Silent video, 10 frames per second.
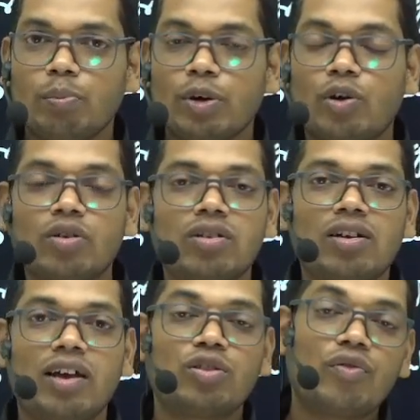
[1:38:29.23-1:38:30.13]
Because the
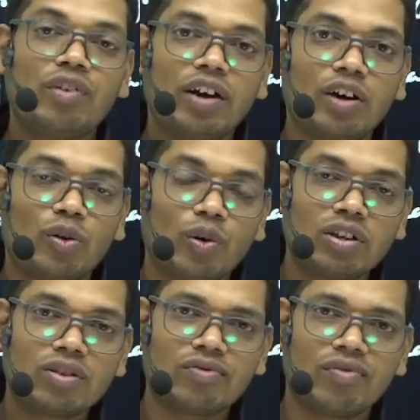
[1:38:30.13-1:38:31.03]
length of internode
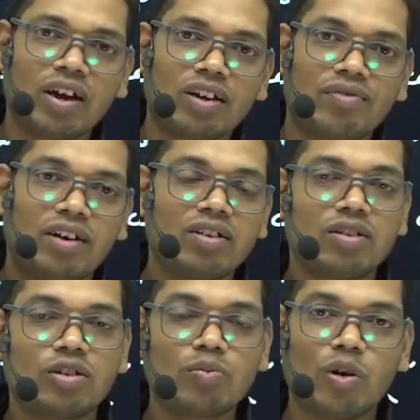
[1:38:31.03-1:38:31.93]
is very, very
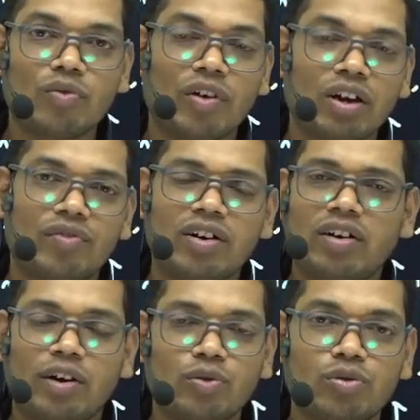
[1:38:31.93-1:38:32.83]
small, very, very
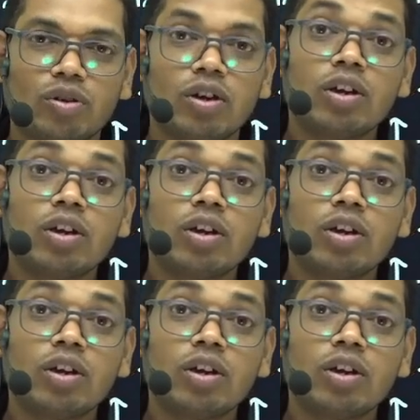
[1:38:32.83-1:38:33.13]
reduced.